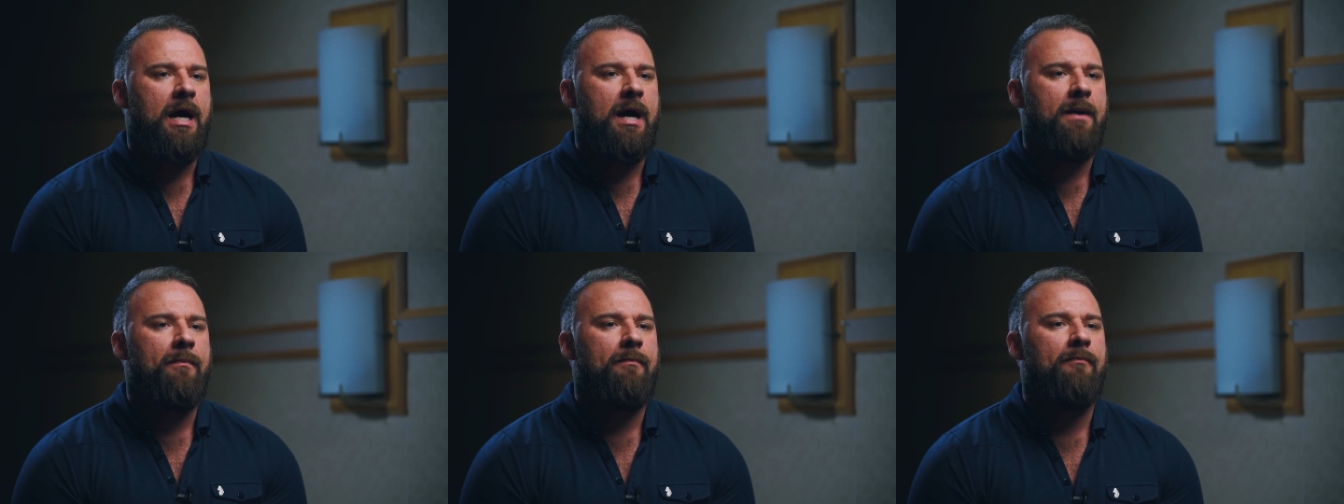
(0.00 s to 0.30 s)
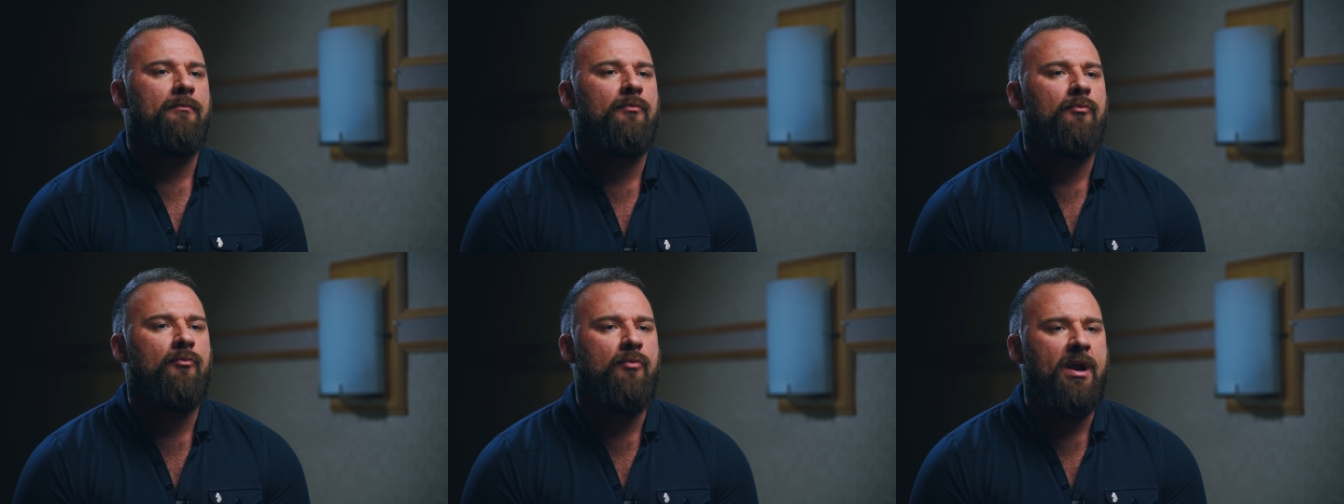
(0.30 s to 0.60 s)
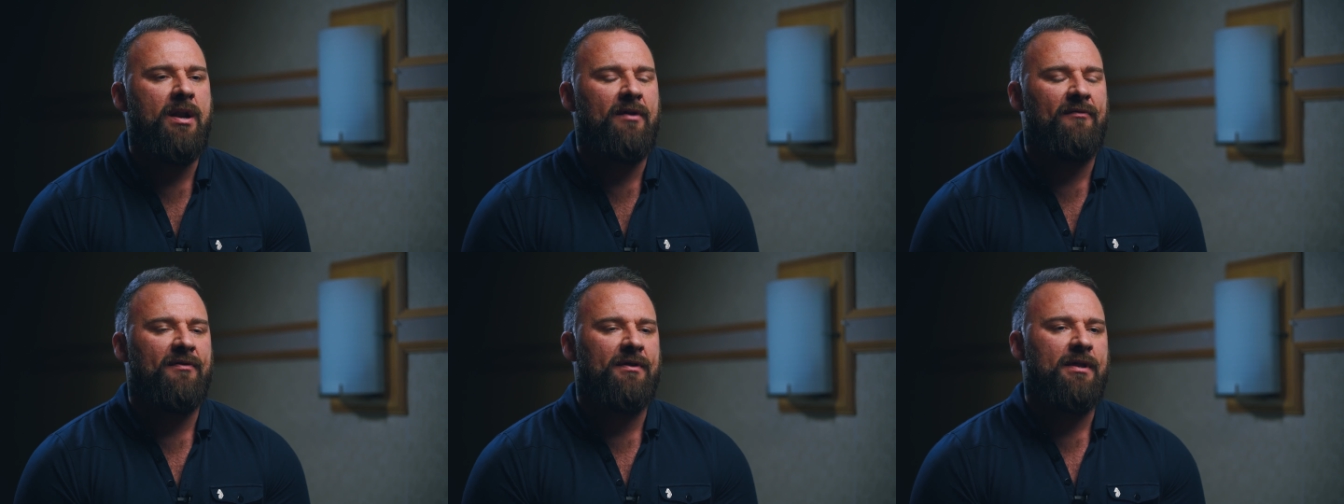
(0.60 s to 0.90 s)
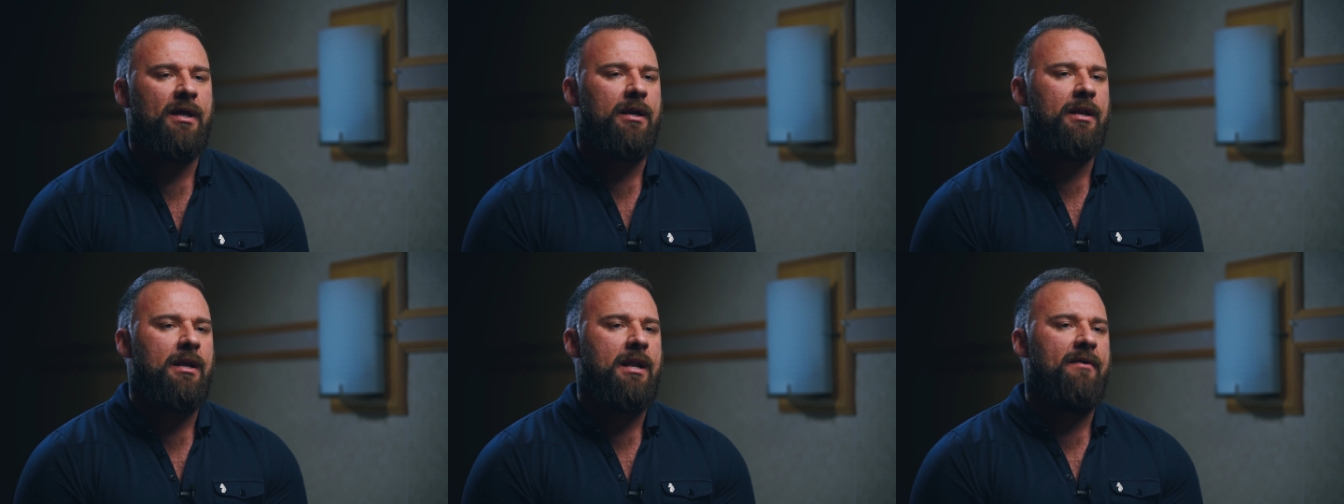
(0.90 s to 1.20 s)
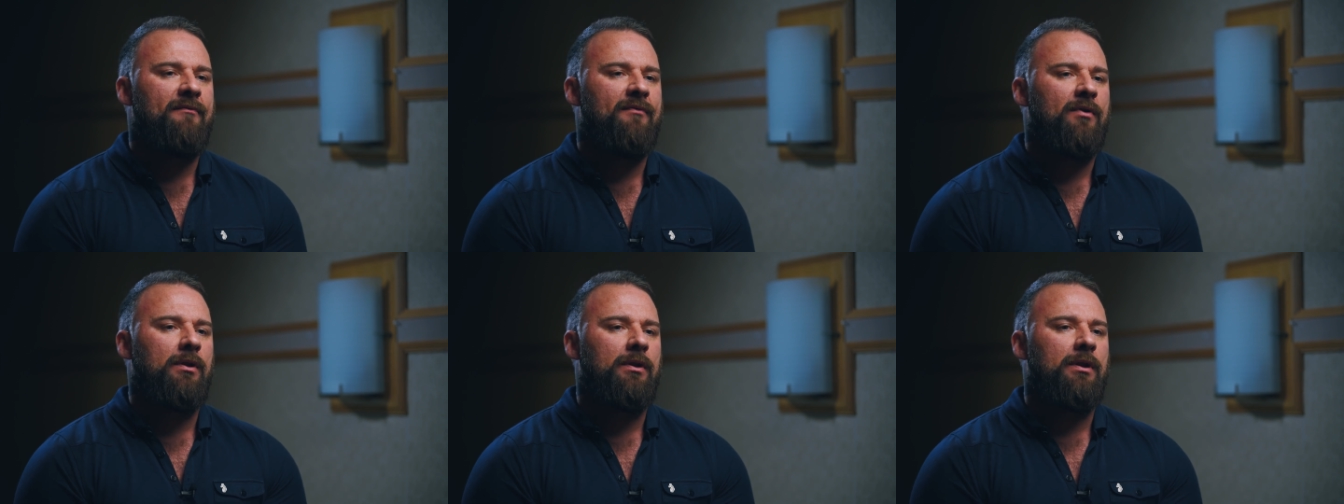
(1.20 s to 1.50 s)
I'm ready for that
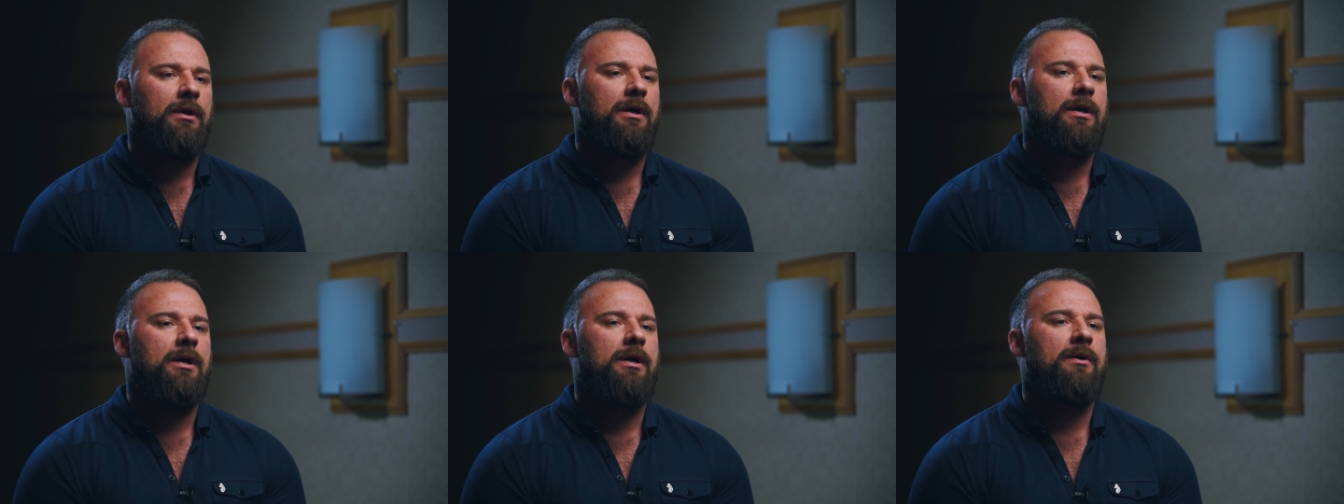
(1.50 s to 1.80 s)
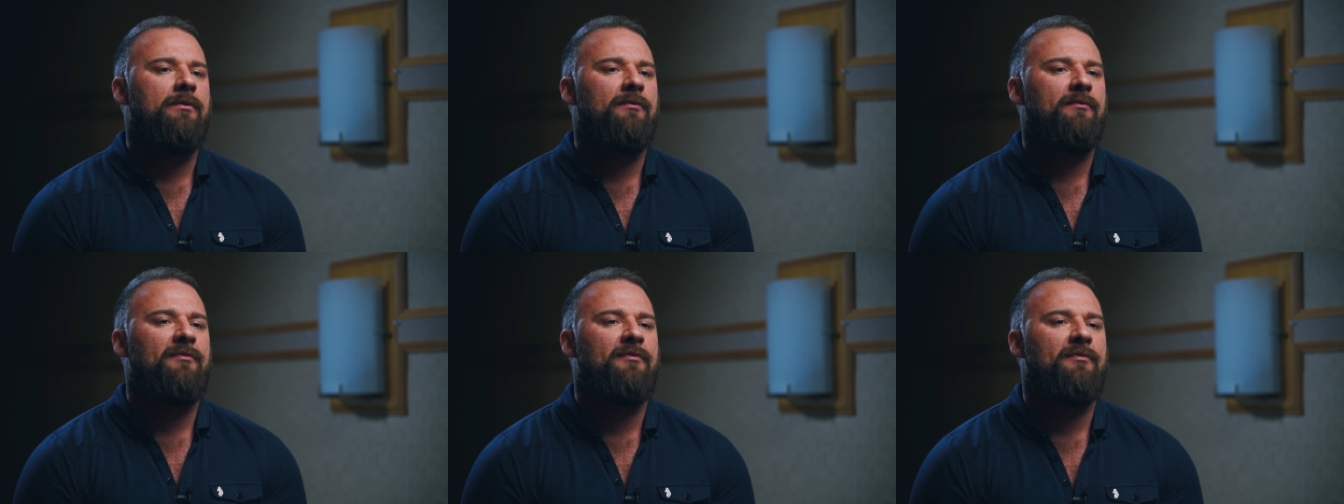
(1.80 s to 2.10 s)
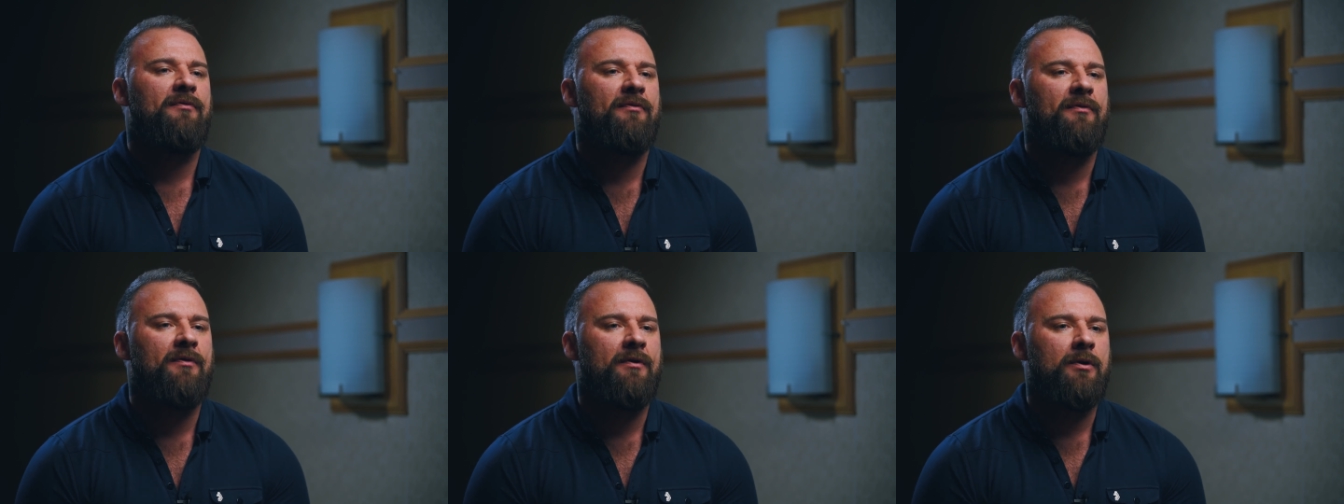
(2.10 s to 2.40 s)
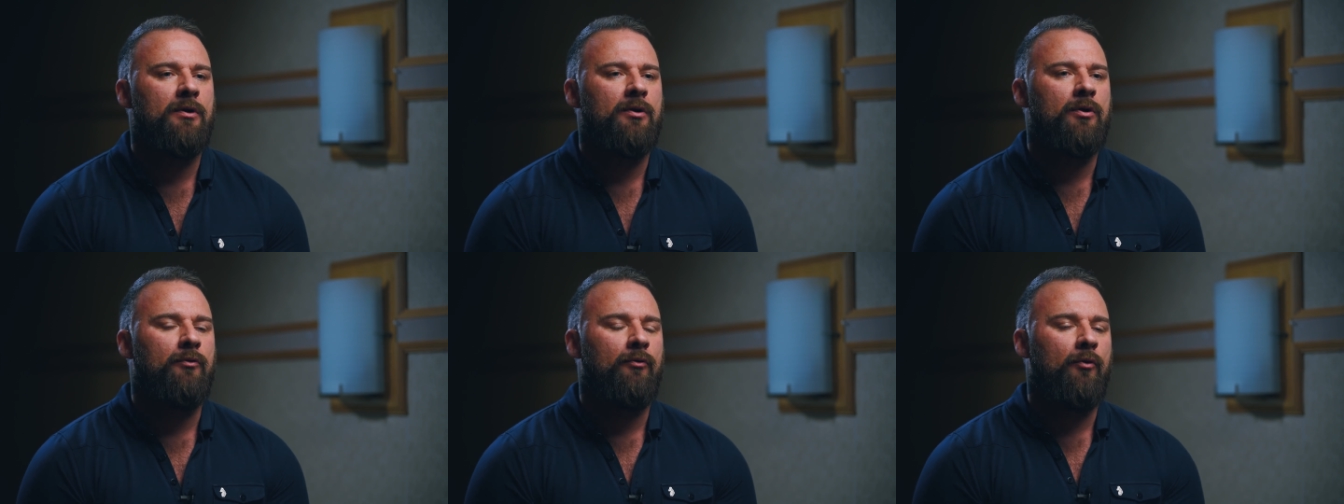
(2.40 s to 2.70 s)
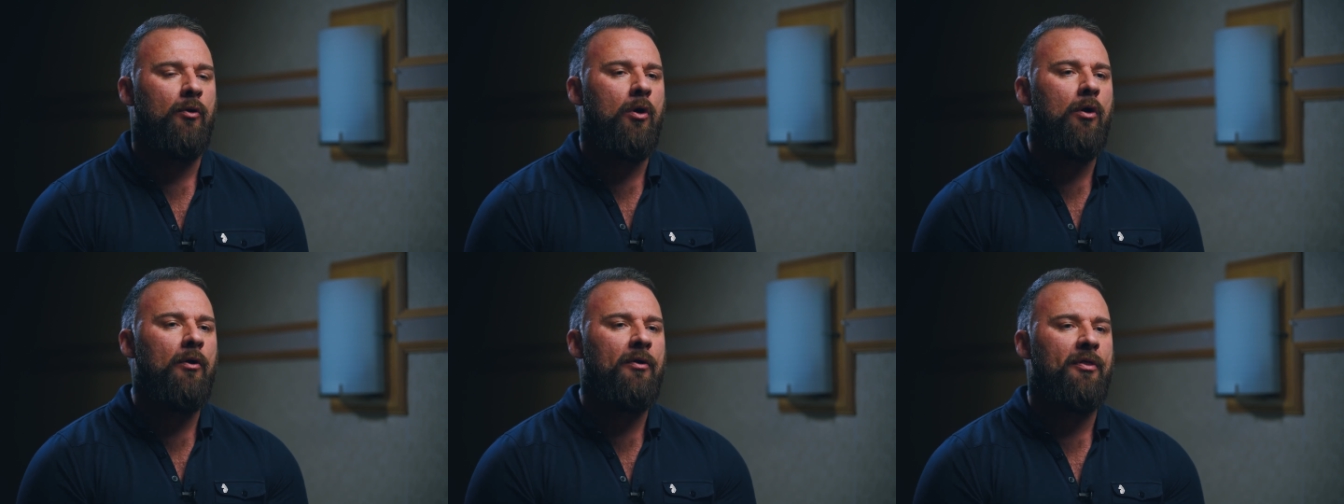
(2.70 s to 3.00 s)
level of
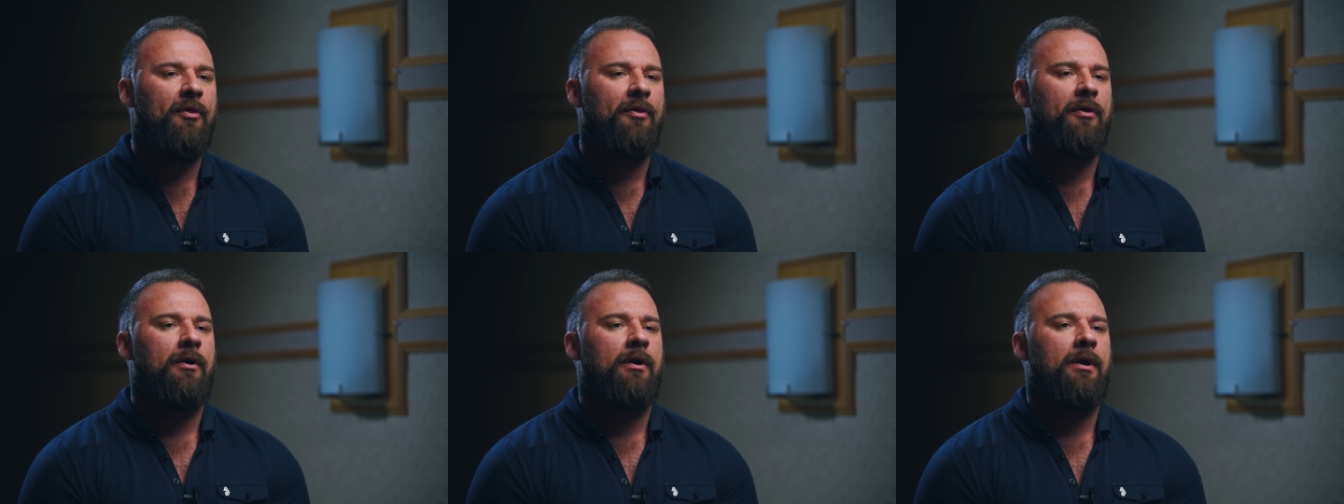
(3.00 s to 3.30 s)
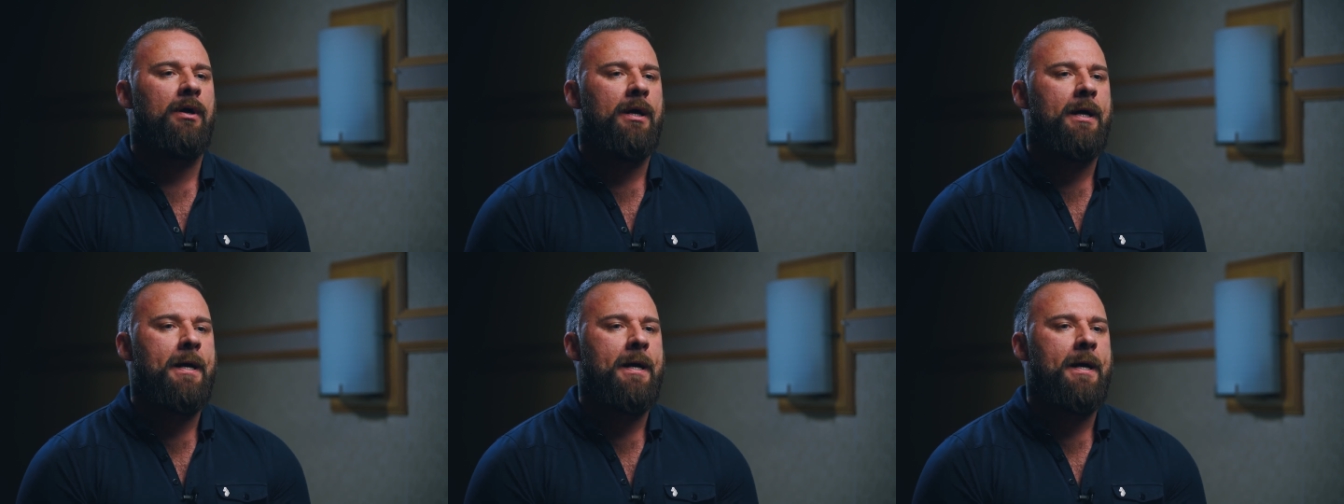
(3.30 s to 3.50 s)
growth,